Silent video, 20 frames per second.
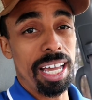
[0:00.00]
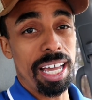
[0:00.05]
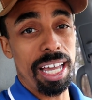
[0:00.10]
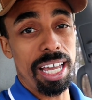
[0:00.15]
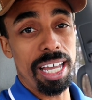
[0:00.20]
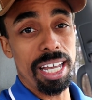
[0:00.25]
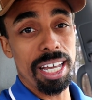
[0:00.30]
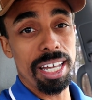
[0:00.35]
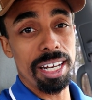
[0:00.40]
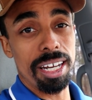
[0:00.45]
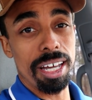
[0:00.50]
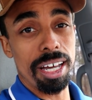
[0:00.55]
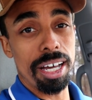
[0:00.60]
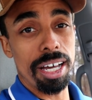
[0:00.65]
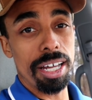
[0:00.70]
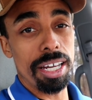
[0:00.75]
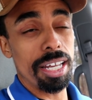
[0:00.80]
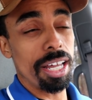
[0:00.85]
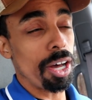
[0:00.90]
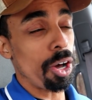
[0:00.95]
and
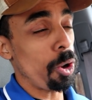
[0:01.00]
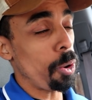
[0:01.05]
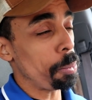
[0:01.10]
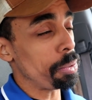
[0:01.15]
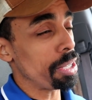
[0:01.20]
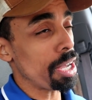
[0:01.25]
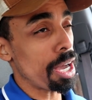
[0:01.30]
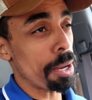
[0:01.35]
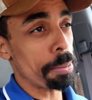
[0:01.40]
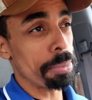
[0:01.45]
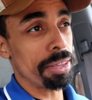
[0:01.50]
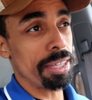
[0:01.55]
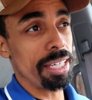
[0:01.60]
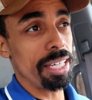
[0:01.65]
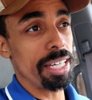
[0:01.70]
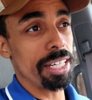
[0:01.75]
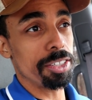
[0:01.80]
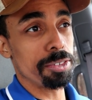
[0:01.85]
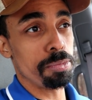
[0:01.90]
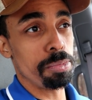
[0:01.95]
uh,
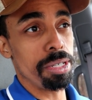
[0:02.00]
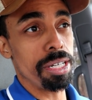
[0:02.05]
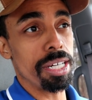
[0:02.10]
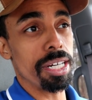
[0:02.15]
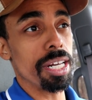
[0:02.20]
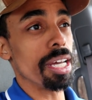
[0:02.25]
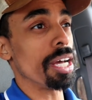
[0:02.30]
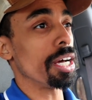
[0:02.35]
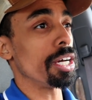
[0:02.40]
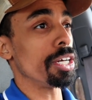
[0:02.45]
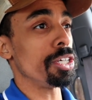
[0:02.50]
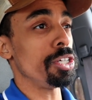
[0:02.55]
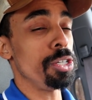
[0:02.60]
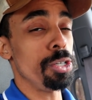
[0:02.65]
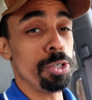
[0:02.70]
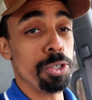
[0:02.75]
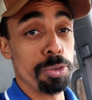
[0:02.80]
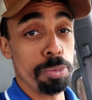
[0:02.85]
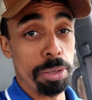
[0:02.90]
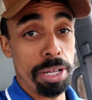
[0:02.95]
homeopathy has been a
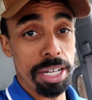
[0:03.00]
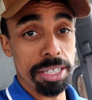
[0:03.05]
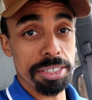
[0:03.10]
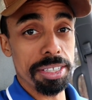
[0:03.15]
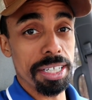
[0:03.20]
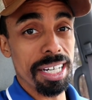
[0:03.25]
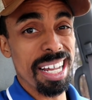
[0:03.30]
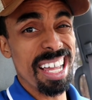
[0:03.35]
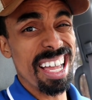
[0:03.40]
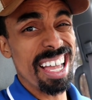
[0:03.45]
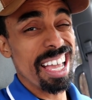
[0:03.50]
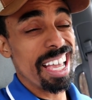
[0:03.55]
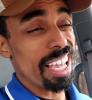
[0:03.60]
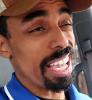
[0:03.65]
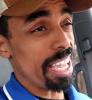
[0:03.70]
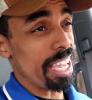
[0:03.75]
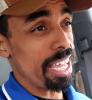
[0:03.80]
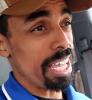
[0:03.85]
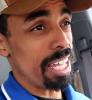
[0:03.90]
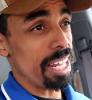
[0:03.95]
huge blessing
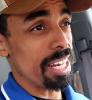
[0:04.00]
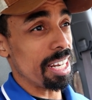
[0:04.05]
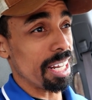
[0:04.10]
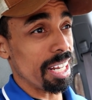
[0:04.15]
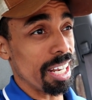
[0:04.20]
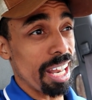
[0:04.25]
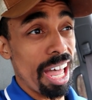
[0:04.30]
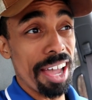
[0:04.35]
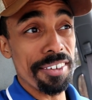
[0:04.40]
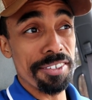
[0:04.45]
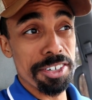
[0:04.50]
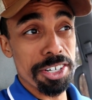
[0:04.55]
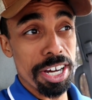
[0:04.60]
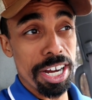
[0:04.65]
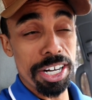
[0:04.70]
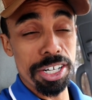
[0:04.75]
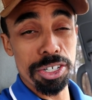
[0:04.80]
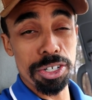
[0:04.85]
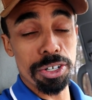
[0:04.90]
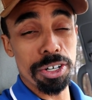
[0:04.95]
and a life
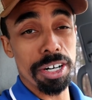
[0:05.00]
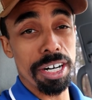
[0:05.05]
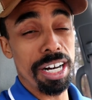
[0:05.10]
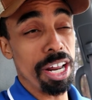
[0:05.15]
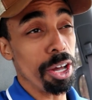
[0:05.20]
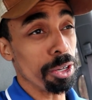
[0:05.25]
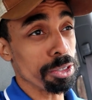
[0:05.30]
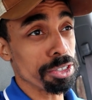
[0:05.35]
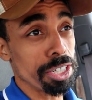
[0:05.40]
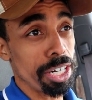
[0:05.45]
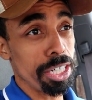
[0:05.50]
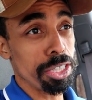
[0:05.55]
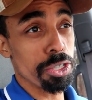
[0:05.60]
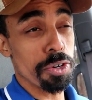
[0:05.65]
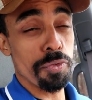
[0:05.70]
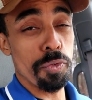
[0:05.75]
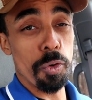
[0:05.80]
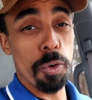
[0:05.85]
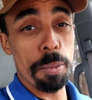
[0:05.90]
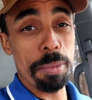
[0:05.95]
changer and health
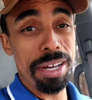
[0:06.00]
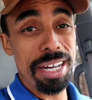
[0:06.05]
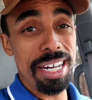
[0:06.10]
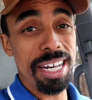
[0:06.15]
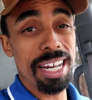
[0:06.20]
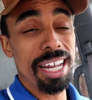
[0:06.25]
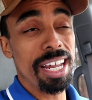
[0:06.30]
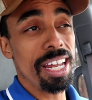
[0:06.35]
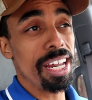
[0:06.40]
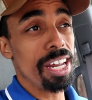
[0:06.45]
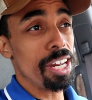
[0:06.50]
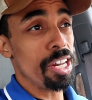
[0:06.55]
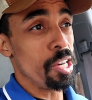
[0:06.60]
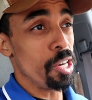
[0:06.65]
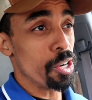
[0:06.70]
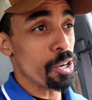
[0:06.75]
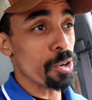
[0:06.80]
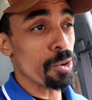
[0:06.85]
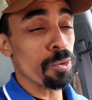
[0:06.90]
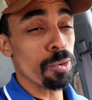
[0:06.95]
changer for me
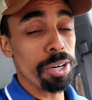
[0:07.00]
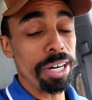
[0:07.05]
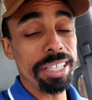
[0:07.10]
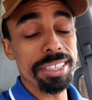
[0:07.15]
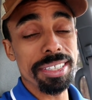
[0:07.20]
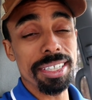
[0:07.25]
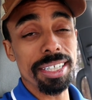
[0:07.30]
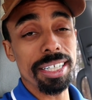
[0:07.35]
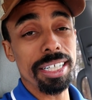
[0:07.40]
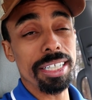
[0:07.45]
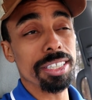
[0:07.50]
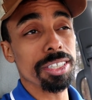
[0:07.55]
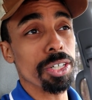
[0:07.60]
here recently.